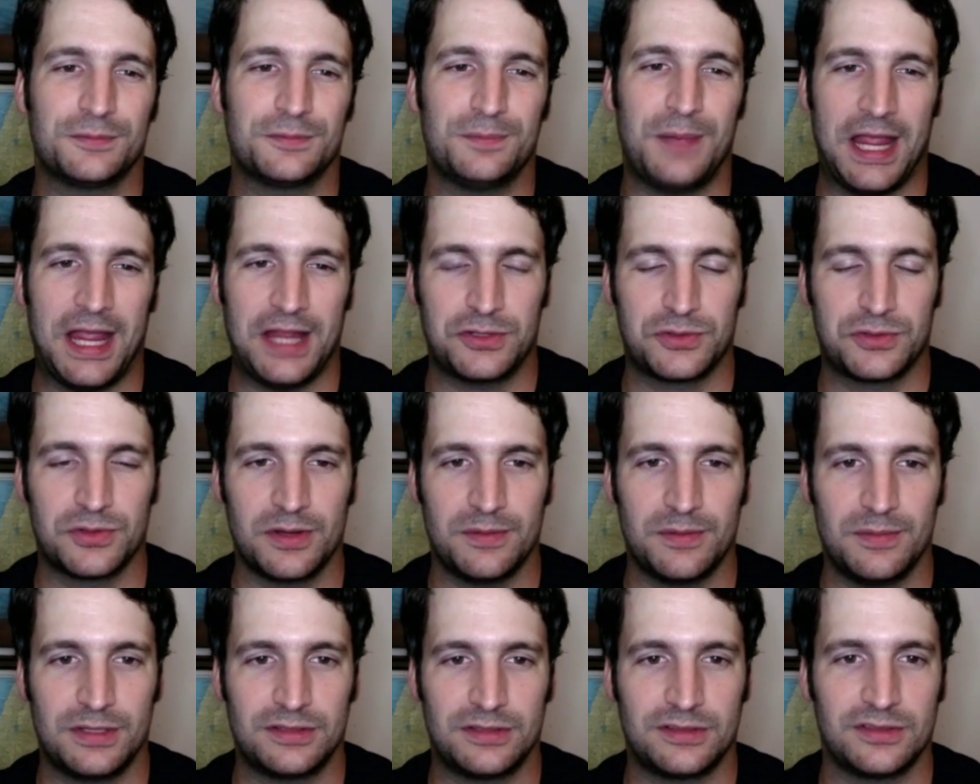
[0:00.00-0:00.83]

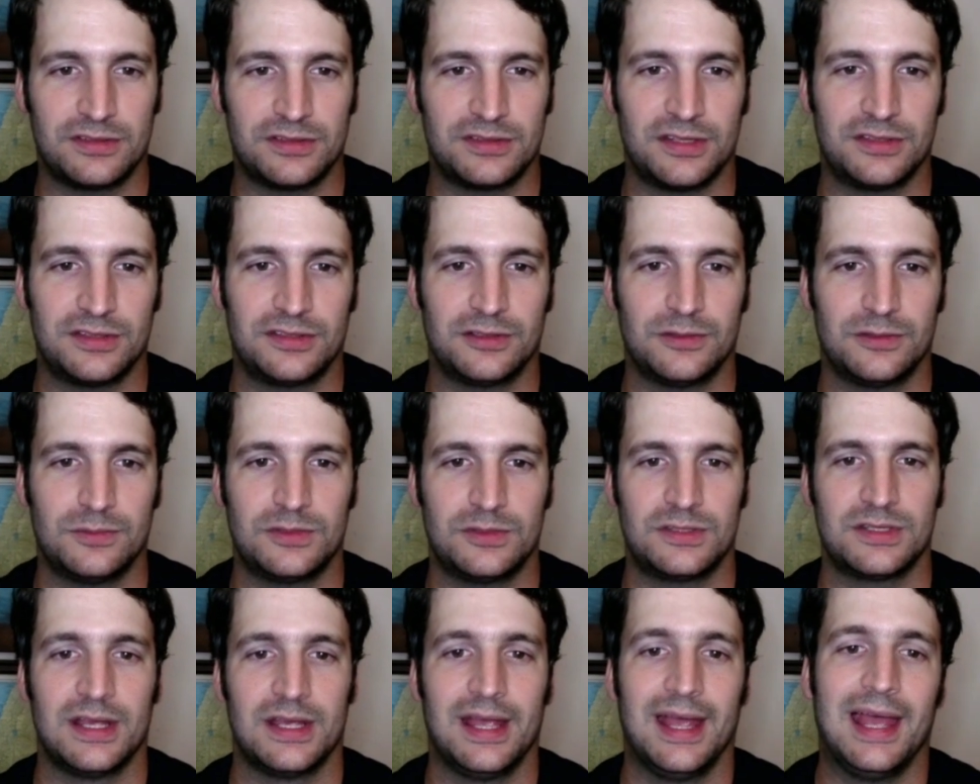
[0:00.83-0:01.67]
Patriot missile
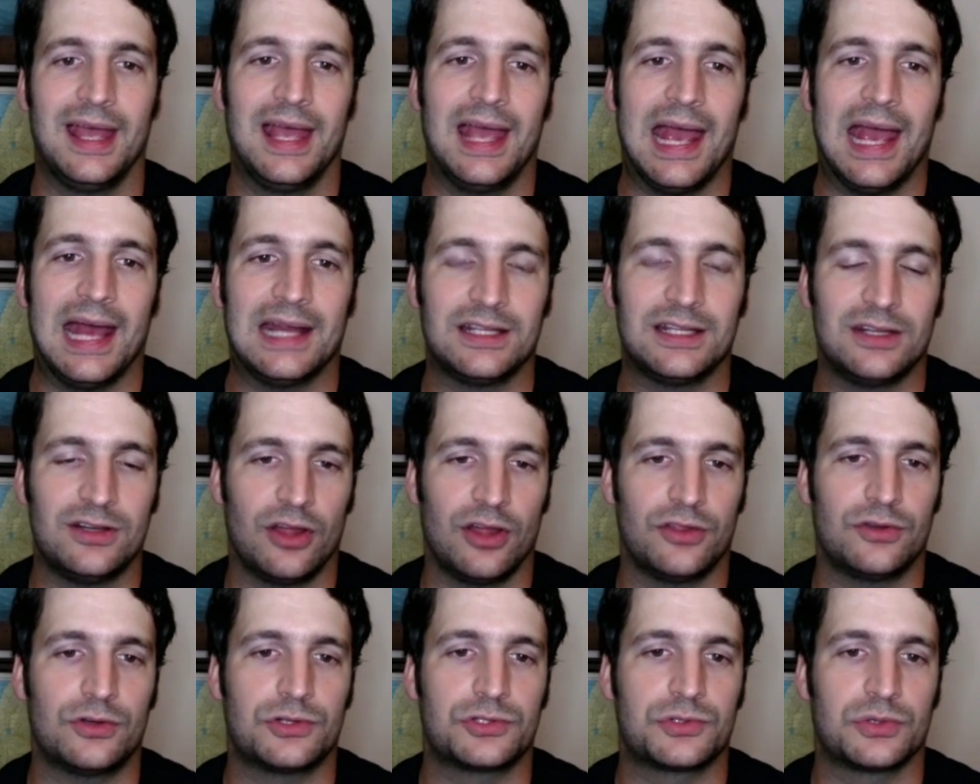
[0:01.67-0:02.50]
systems, and
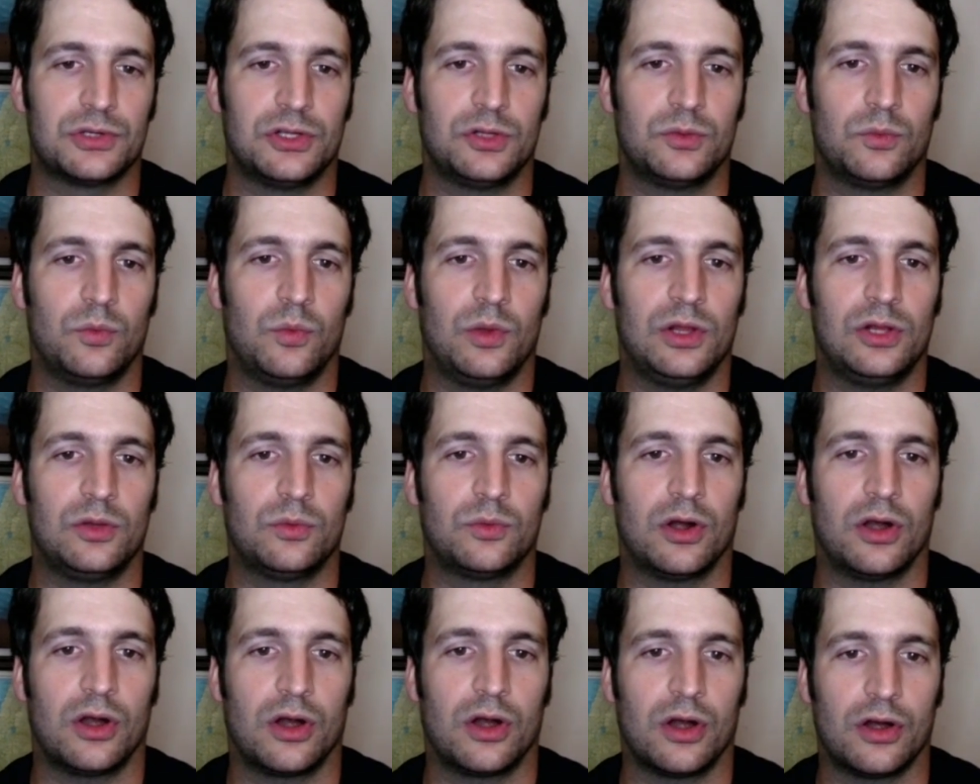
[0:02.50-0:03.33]
another drill will
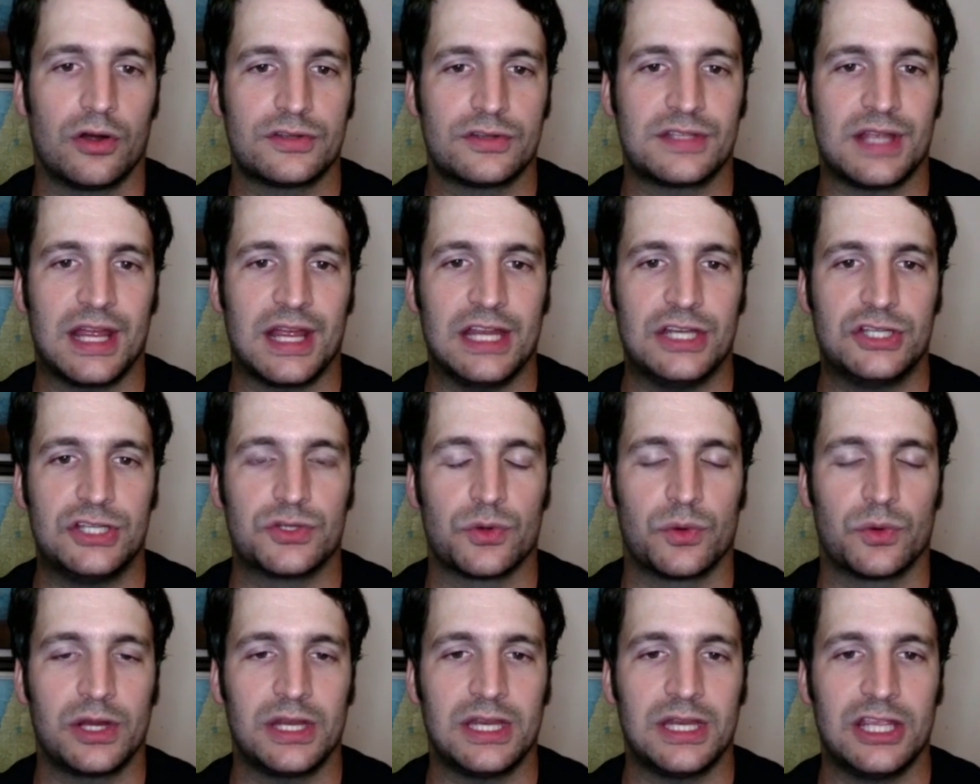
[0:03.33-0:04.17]
rehearse a
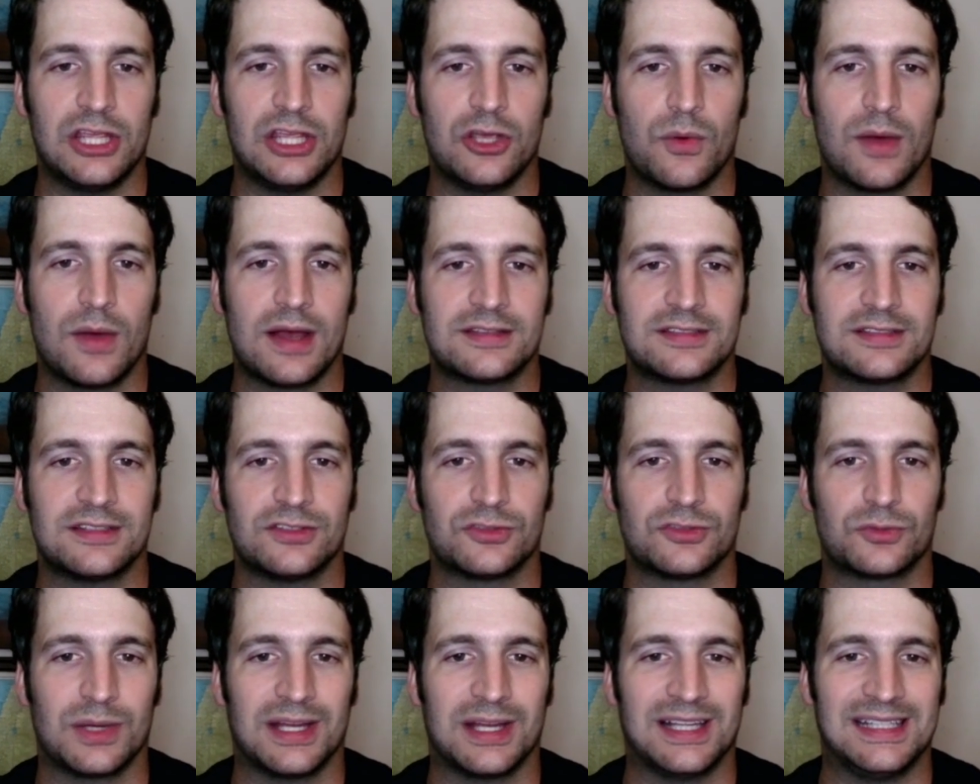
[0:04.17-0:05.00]
joint
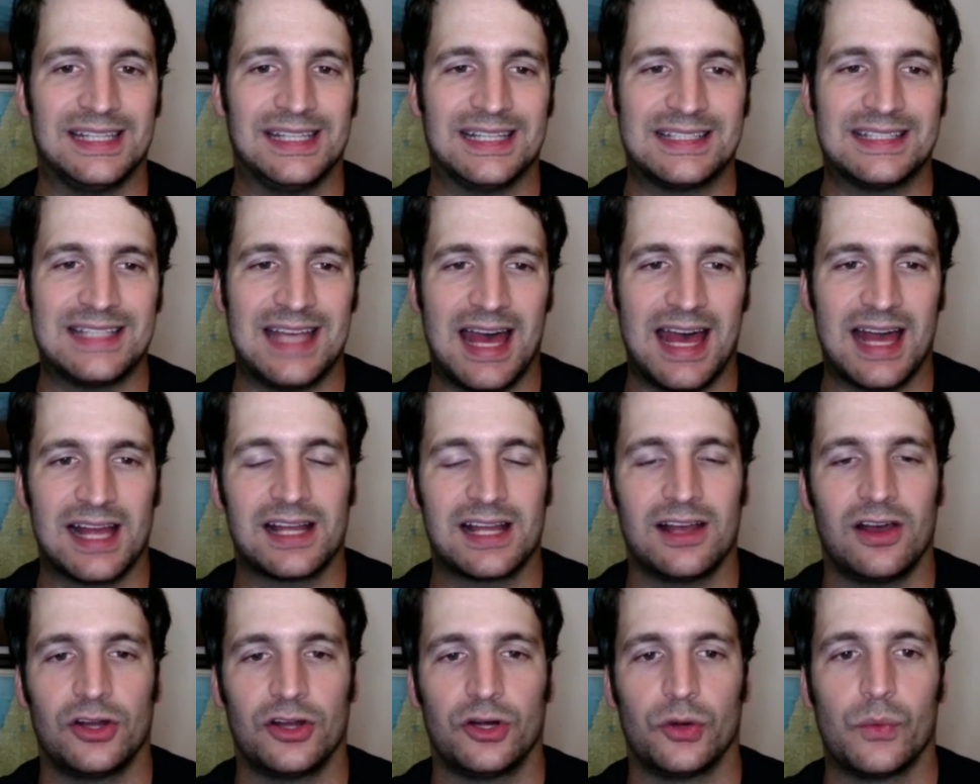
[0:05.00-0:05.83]
U.S.-Israeli
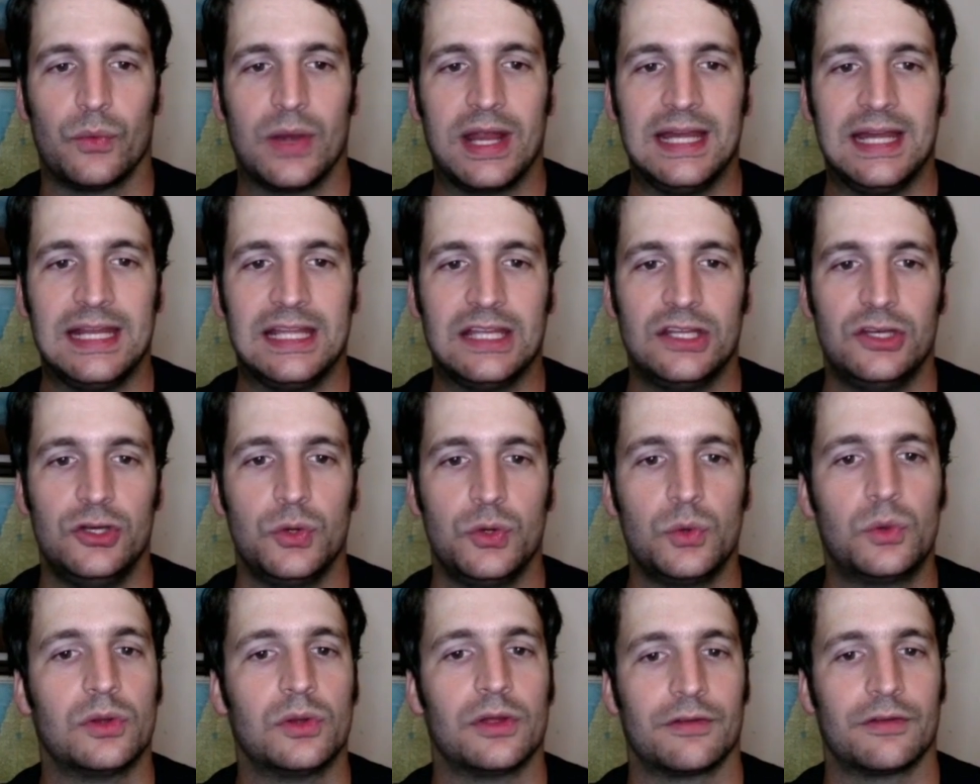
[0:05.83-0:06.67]
attack on Iranian
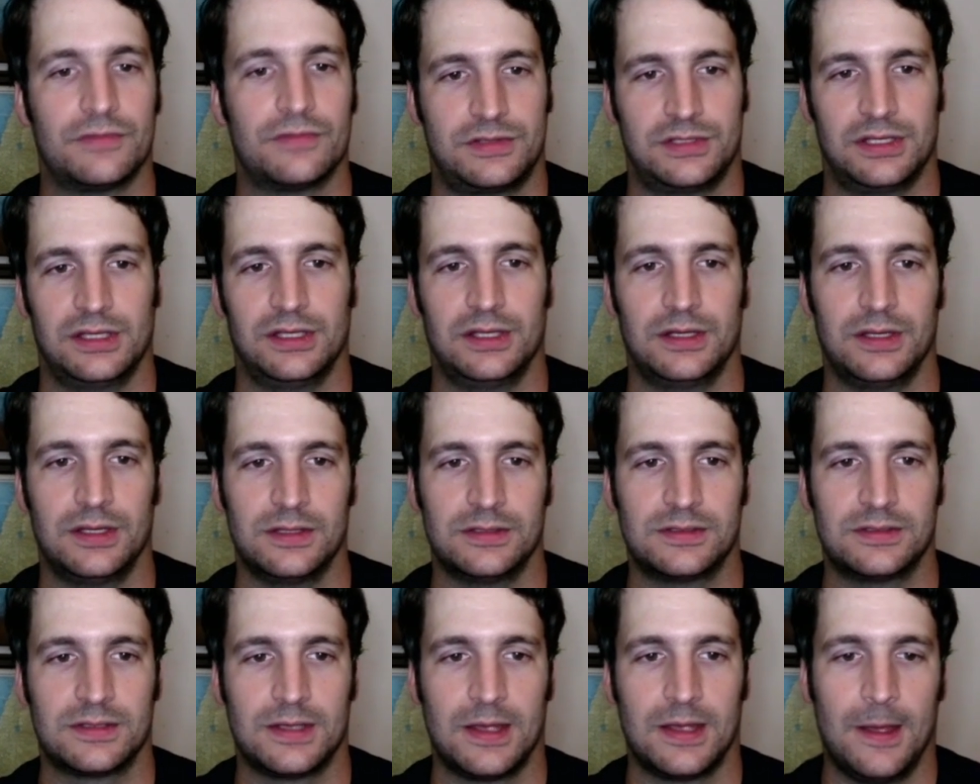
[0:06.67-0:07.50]
nuclear facilities.